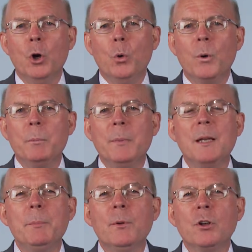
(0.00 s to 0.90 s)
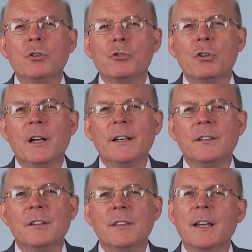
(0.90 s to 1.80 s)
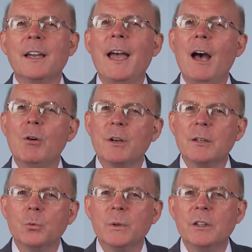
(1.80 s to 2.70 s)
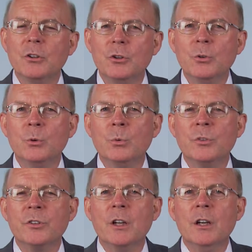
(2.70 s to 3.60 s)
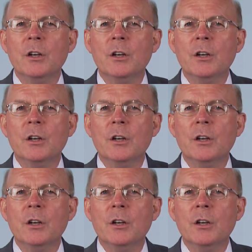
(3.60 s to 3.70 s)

where people are trying to think, how can we use